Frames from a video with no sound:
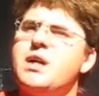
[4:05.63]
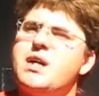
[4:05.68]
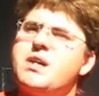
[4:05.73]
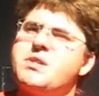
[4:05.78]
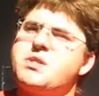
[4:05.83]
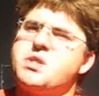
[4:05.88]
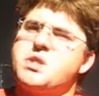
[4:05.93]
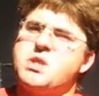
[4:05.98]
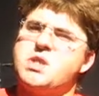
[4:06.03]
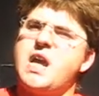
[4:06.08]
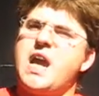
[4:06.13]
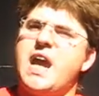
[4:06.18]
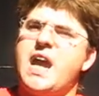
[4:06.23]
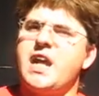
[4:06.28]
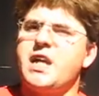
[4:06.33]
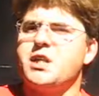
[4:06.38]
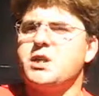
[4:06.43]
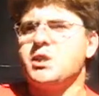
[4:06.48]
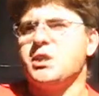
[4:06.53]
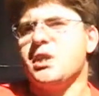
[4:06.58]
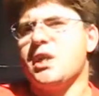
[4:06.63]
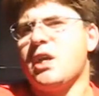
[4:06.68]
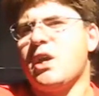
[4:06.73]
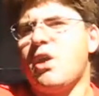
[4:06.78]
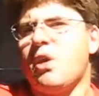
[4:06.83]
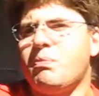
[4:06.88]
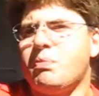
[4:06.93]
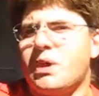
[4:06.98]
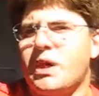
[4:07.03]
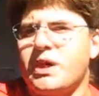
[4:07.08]
say to the
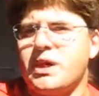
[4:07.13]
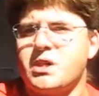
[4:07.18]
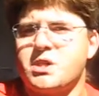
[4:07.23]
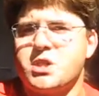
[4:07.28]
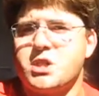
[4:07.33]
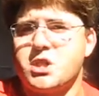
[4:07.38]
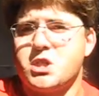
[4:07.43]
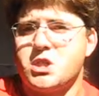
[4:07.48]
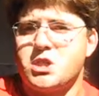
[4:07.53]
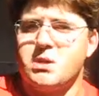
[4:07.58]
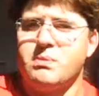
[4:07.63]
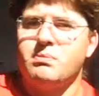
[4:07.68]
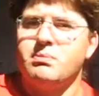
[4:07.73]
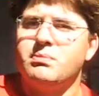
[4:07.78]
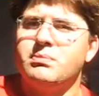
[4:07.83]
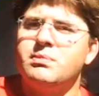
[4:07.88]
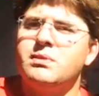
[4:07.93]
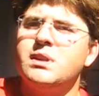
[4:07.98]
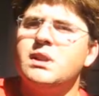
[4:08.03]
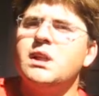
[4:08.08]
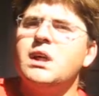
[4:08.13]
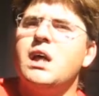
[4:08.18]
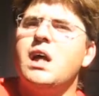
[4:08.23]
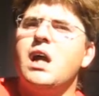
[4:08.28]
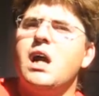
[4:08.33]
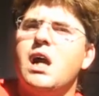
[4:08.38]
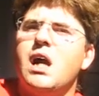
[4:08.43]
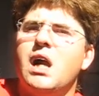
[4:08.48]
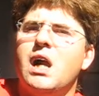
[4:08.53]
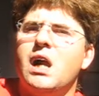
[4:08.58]
operating system
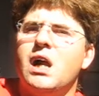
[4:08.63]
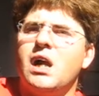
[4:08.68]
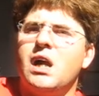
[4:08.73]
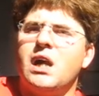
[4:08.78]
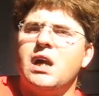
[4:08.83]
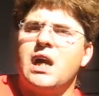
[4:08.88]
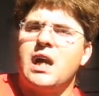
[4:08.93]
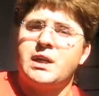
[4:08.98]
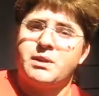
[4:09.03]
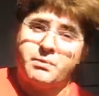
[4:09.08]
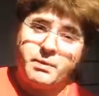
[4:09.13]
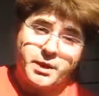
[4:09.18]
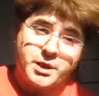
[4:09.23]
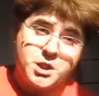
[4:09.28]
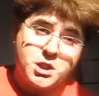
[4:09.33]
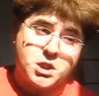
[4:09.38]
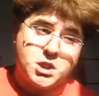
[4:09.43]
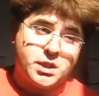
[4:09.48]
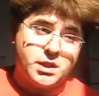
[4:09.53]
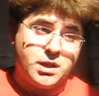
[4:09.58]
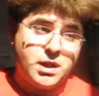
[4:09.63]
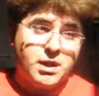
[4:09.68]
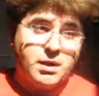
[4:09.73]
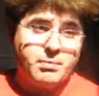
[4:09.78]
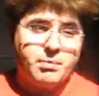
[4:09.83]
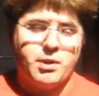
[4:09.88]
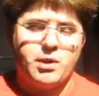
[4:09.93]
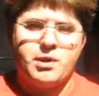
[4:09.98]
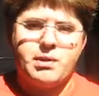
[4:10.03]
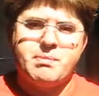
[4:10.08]
uh, under which the
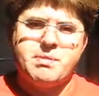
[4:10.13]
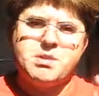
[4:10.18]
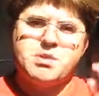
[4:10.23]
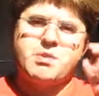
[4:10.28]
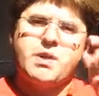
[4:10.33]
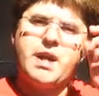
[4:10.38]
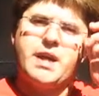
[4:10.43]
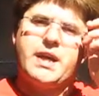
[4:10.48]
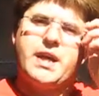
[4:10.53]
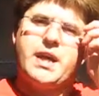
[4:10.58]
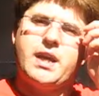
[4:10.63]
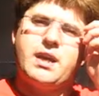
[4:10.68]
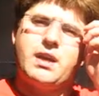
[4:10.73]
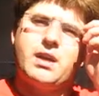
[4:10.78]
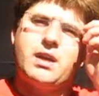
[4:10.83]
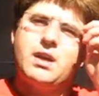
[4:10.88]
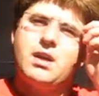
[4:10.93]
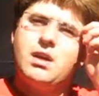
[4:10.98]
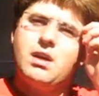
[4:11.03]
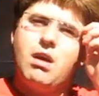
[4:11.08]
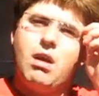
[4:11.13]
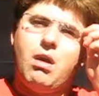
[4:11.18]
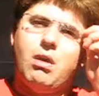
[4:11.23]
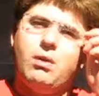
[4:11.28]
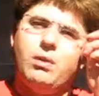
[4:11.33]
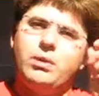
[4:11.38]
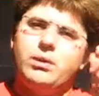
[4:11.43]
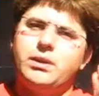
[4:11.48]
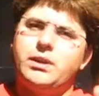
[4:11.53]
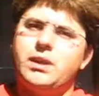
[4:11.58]
program is running
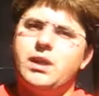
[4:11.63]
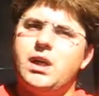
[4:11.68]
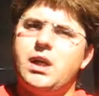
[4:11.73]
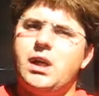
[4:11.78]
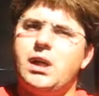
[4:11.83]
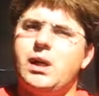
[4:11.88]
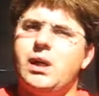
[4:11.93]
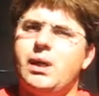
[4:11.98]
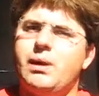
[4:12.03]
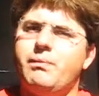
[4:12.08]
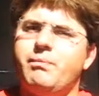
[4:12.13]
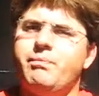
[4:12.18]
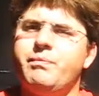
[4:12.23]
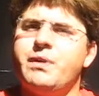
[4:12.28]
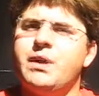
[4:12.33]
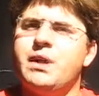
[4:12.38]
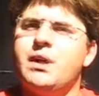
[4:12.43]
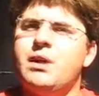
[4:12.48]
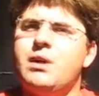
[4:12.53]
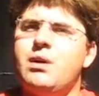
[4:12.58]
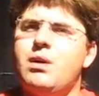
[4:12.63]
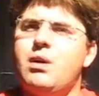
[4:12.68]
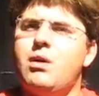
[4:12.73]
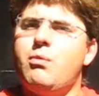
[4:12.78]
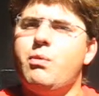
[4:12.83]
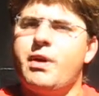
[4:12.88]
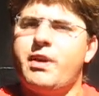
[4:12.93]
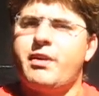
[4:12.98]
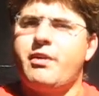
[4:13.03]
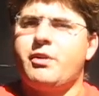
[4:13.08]
on uh,
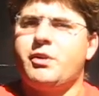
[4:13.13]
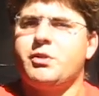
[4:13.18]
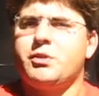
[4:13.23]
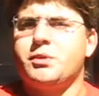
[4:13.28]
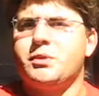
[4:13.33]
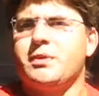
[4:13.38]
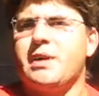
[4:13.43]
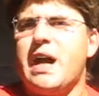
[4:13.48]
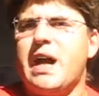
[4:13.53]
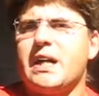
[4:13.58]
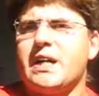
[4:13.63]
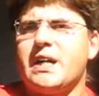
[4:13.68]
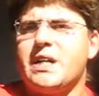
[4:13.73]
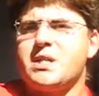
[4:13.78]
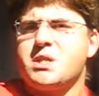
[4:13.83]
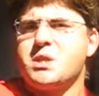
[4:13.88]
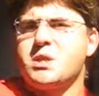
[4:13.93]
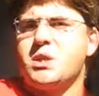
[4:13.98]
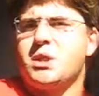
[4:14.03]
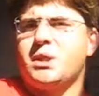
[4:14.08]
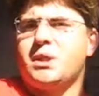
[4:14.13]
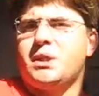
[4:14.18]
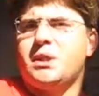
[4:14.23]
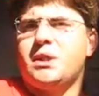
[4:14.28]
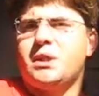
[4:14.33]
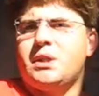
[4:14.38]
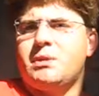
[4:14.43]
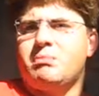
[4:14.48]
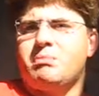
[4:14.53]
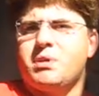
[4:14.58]
whether to run a
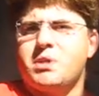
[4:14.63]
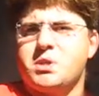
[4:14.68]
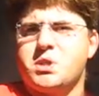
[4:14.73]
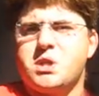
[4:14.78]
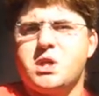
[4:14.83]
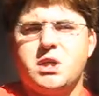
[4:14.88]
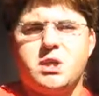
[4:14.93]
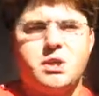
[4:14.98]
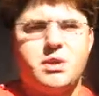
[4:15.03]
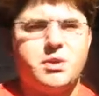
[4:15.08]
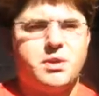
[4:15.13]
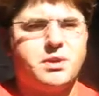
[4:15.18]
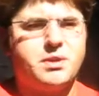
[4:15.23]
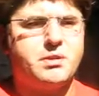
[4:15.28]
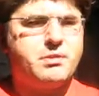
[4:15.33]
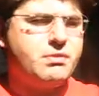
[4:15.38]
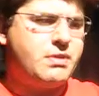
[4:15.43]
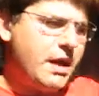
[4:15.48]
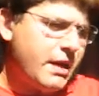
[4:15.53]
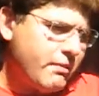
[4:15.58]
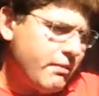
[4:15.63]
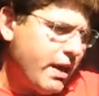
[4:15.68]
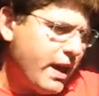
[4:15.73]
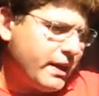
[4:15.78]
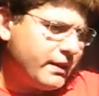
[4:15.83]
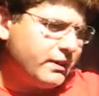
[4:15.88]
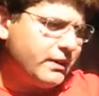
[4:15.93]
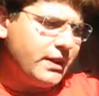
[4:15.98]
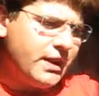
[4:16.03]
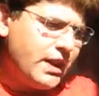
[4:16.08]
certain procedure
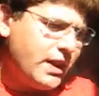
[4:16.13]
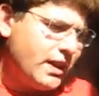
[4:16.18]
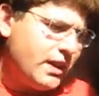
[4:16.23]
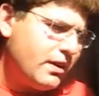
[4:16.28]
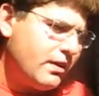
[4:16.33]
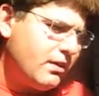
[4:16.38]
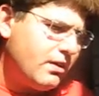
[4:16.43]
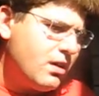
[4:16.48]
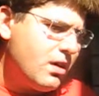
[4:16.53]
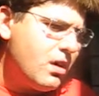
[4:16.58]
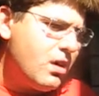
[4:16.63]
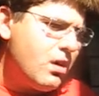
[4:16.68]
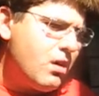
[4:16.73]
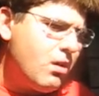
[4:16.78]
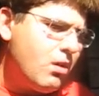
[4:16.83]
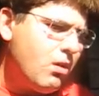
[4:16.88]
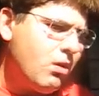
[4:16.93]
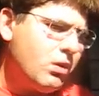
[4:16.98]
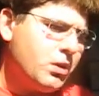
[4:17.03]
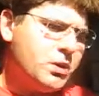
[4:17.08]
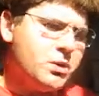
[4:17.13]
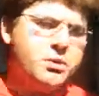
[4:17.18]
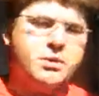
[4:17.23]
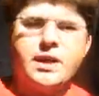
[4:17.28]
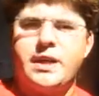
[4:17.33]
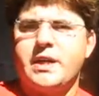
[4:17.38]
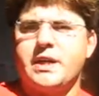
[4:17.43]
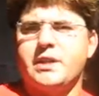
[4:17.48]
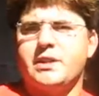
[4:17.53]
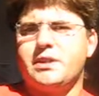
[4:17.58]
directly or to
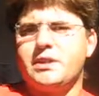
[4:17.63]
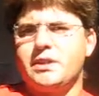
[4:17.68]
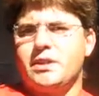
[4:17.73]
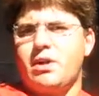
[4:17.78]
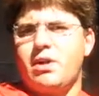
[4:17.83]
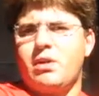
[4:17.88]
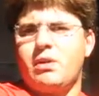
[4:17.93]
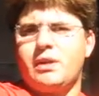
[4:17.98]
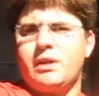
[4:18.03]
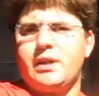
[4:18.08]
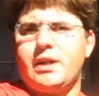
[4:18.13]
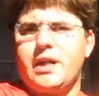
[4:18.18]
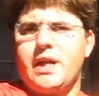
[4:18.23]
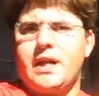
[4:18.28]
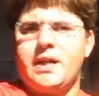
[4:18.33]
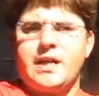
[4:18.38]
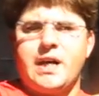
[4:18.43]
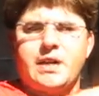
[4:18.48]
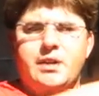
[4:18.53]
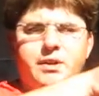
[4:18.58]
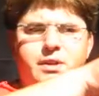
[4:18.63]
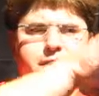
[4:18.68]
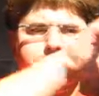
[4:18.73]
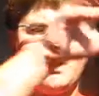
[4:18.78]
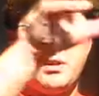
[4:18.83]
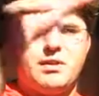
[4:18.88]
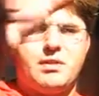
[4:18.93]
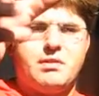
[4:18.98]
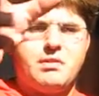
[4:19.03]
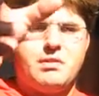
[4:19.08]
run it on another